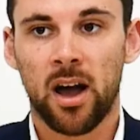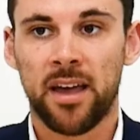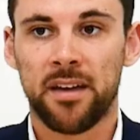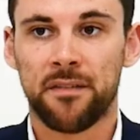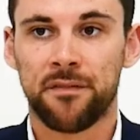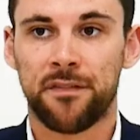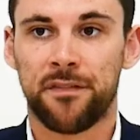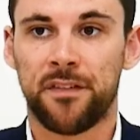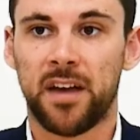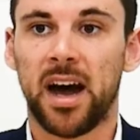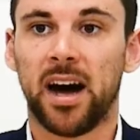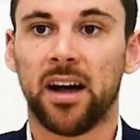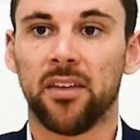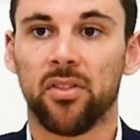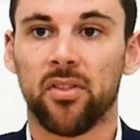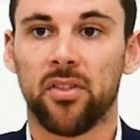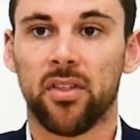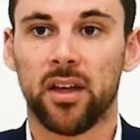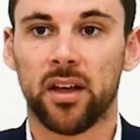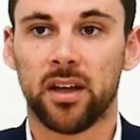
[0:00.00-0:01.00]
have
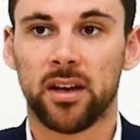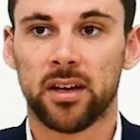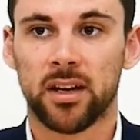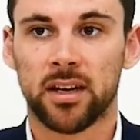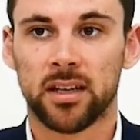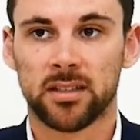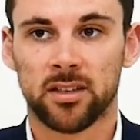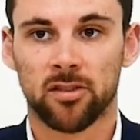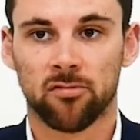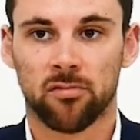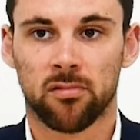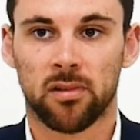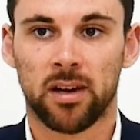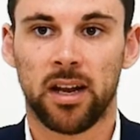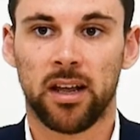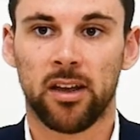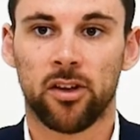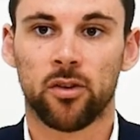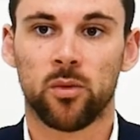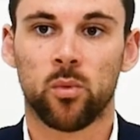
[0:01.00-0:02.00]
found that it's a
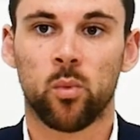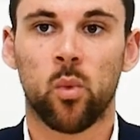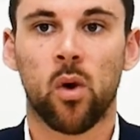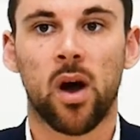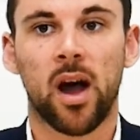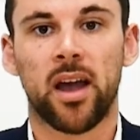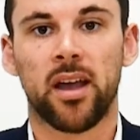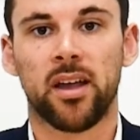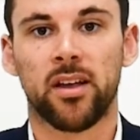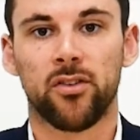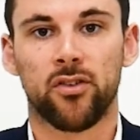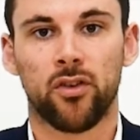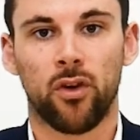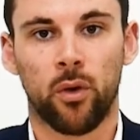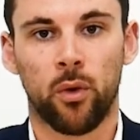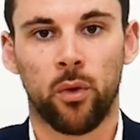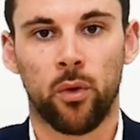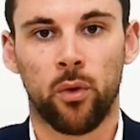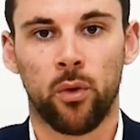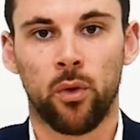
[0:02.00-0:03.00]
really good way
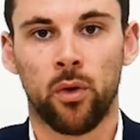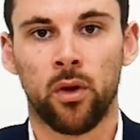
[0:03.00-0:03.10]
to